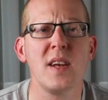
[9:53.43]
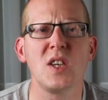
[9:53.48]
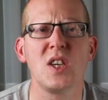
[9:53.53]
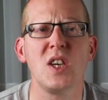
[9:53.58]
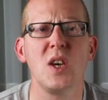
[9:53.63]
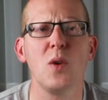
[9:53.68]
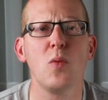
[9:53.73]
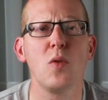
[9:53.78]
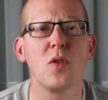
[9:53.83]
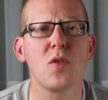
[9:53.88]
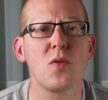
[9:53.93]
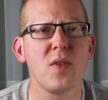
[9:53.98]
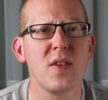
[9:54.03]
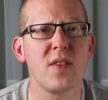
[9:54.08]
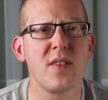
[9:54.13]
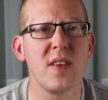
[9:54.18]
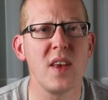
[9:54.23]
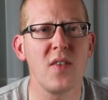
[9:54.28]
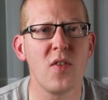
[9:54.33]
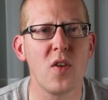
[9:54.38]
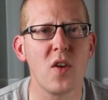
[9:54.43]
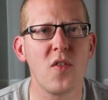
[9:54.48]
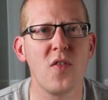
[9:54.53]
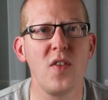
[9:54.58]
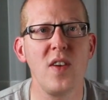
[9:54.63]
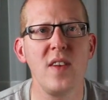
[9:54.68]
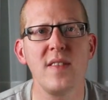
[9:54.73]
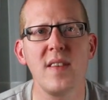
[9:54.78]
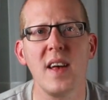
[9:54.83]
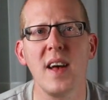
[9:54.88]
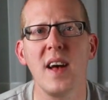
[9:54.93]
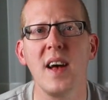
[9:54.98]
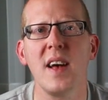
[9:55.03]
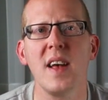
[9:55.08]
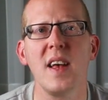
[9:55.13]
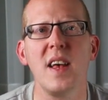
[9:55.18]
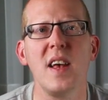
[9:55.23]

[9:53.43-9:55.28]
she would receive her visa